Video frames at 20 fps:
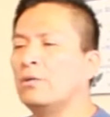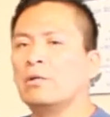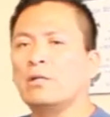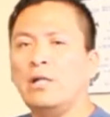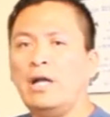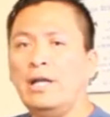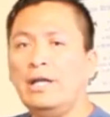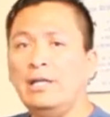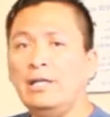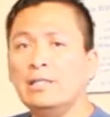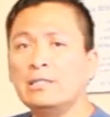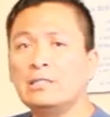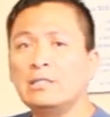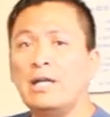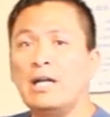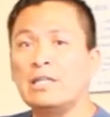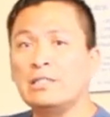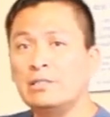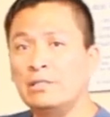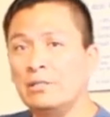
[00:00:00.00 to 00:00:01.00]
your client's
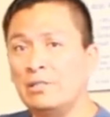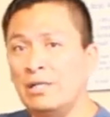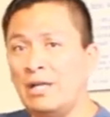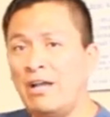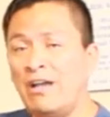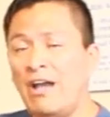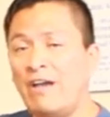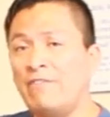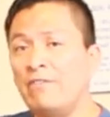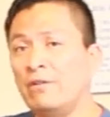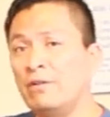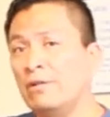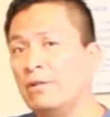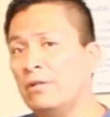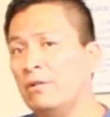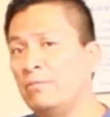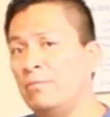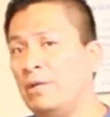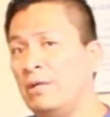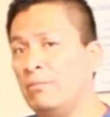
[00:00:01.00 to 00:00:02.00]
actually going to have a
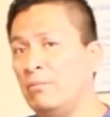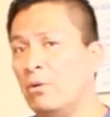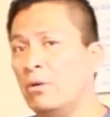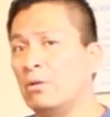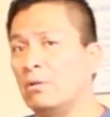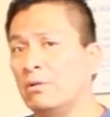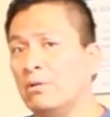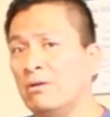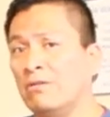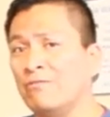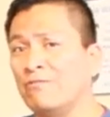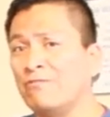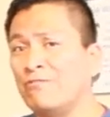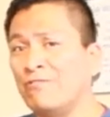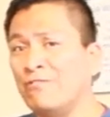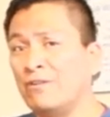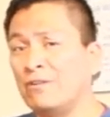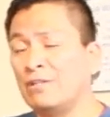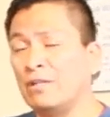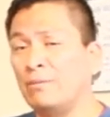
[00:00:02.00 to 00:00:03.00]
little bit more oomph.